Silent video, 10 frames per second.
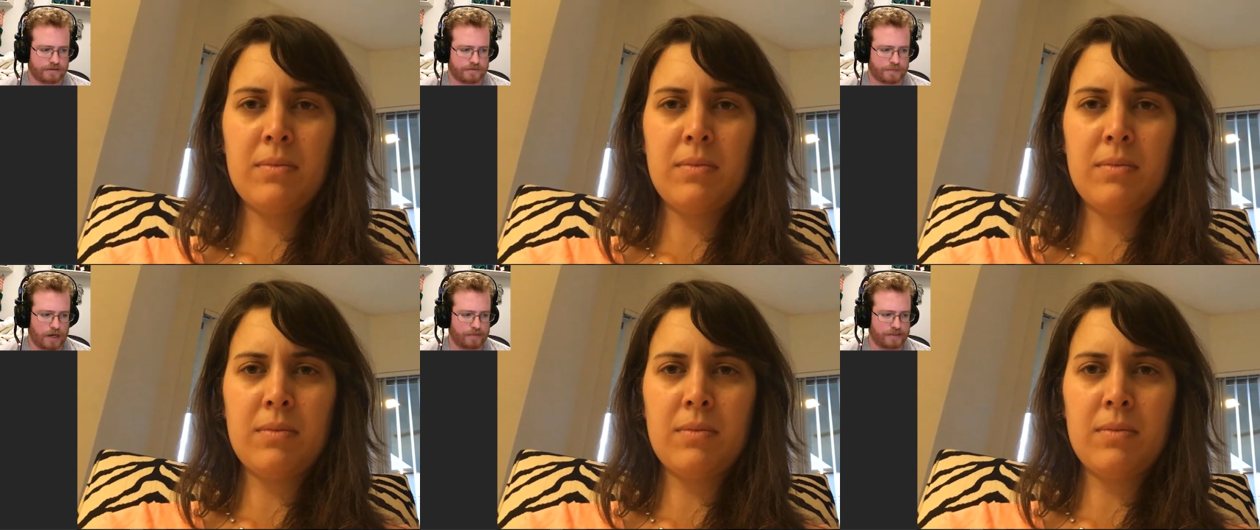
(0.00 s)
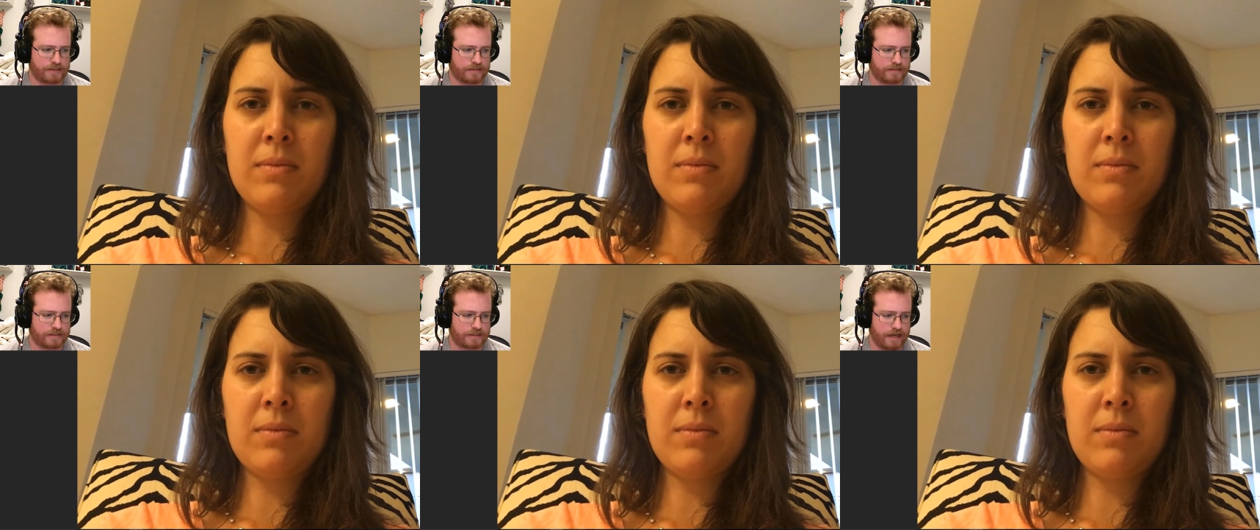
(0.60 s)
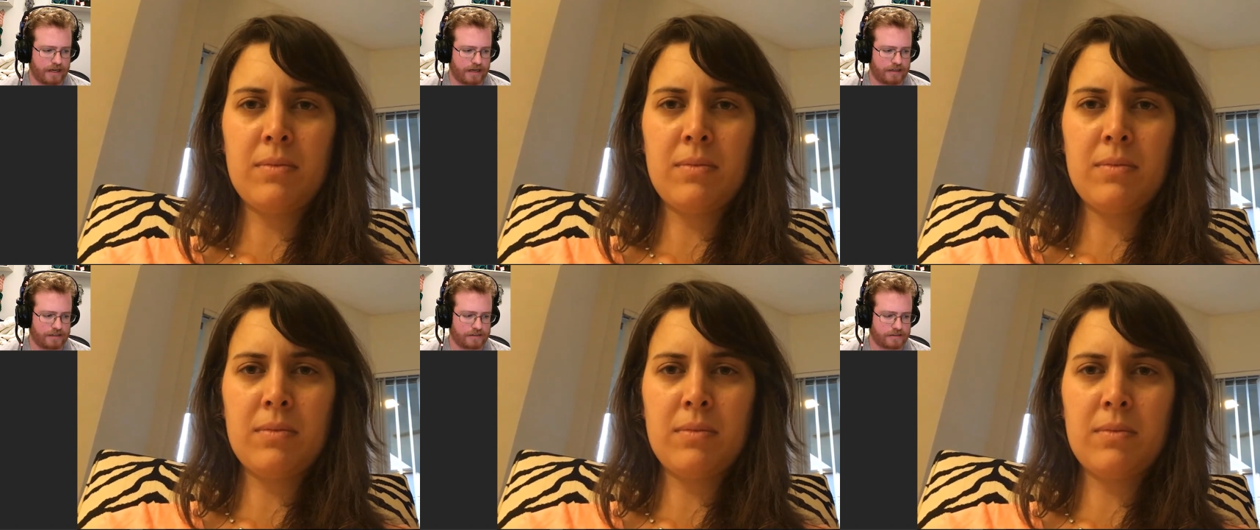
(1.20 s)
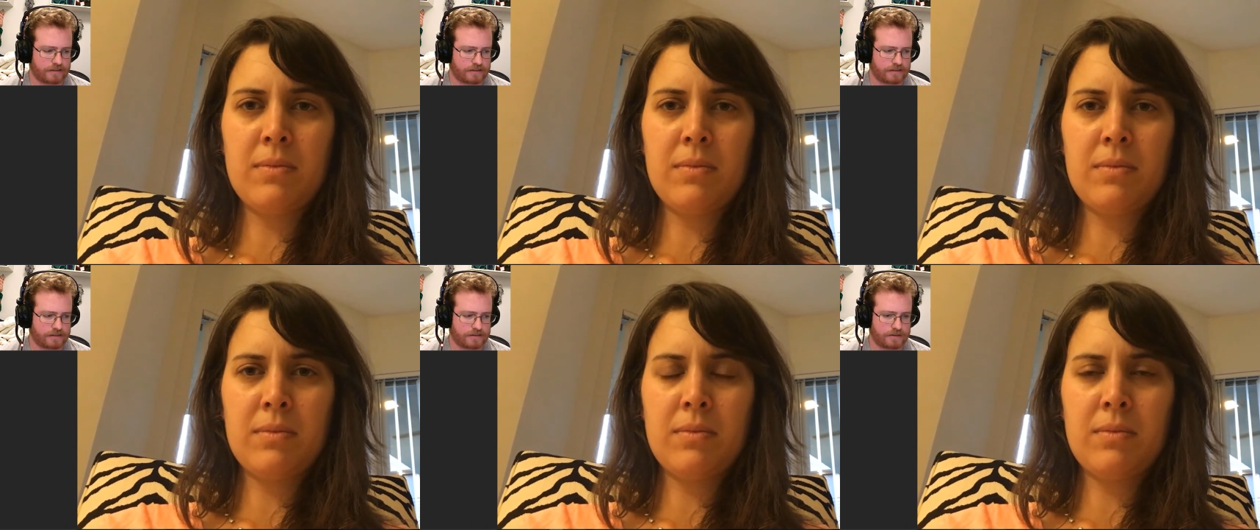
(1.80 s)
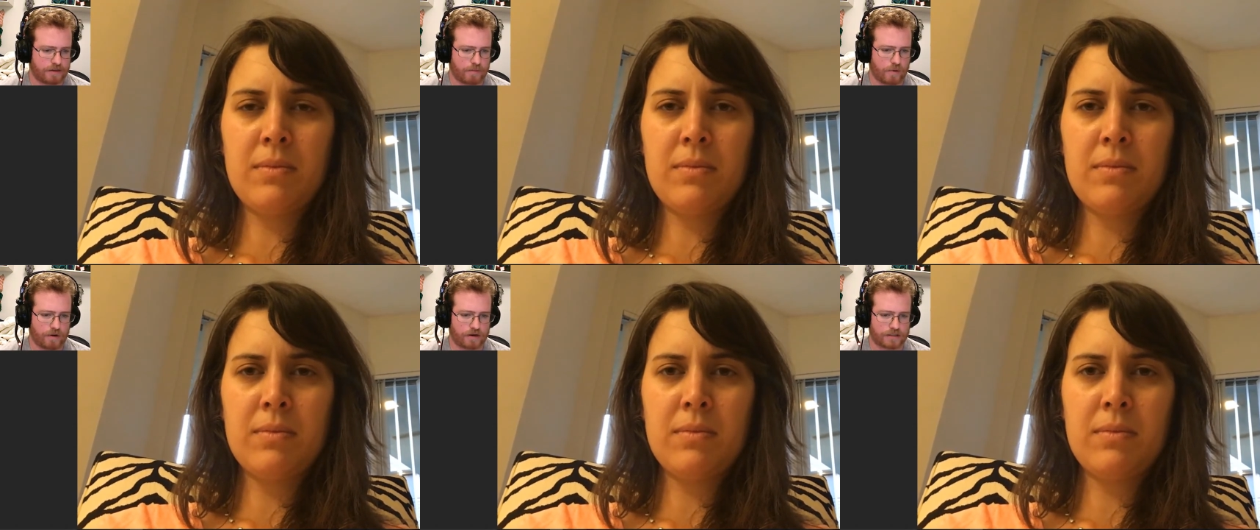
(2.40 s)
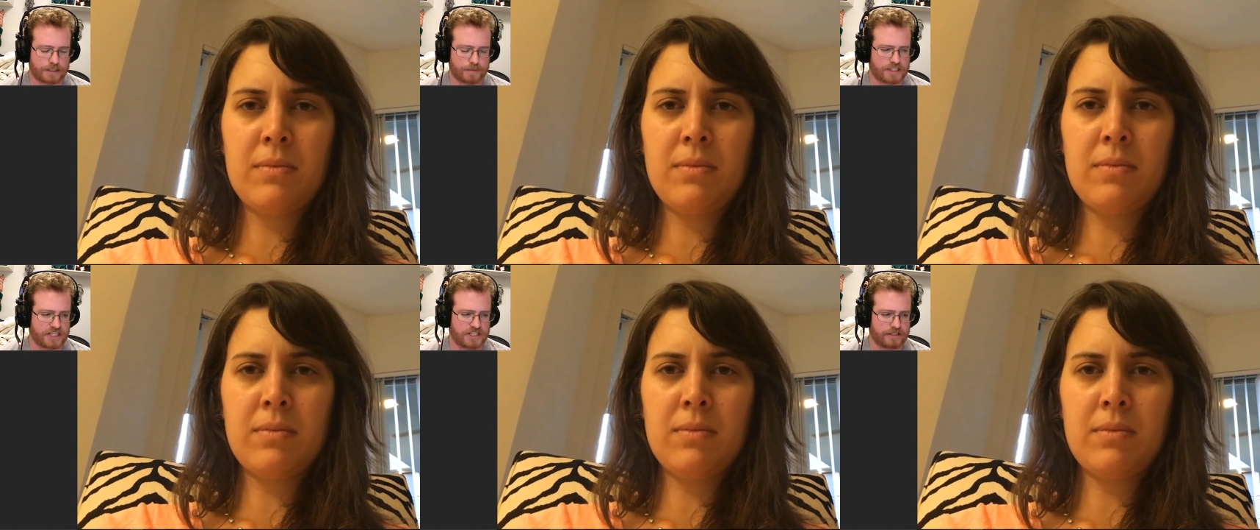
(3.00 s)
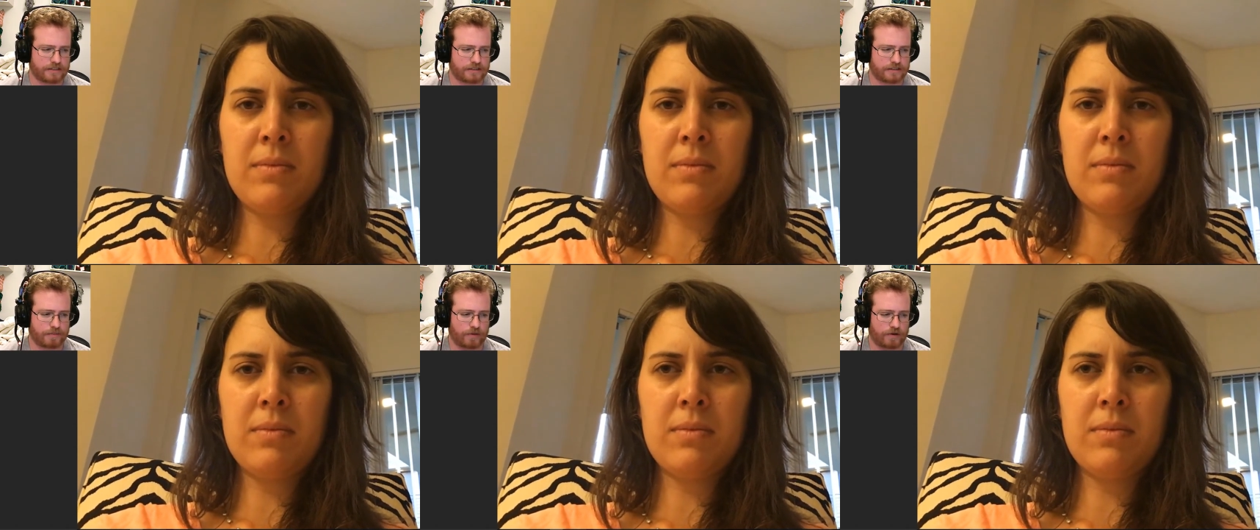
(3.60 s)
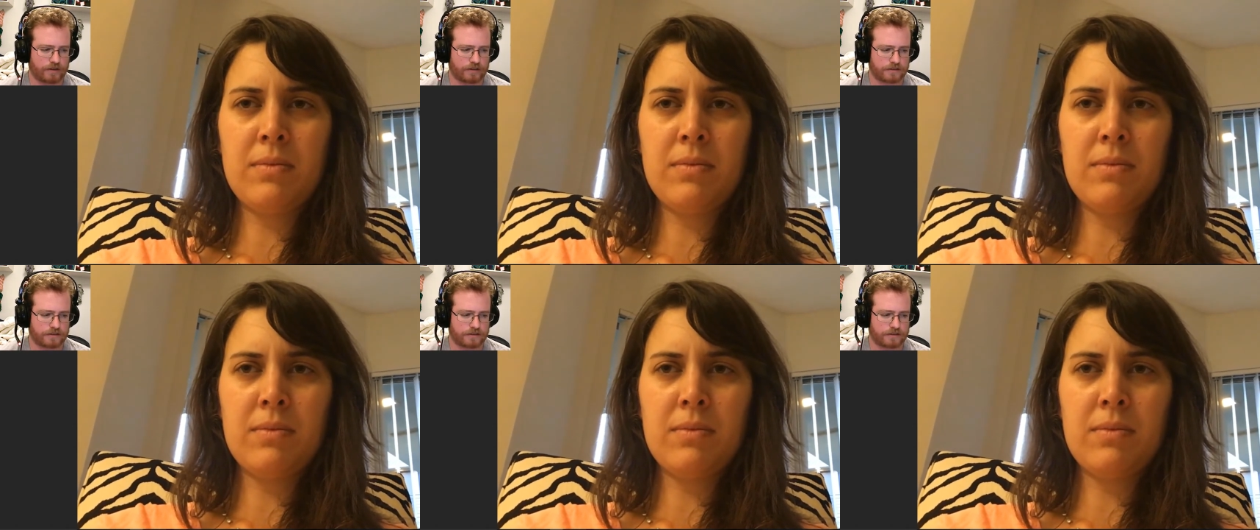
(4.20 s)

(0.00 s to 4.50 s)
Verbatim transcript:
Speaker 1: bobbins and some more slip stitches and some more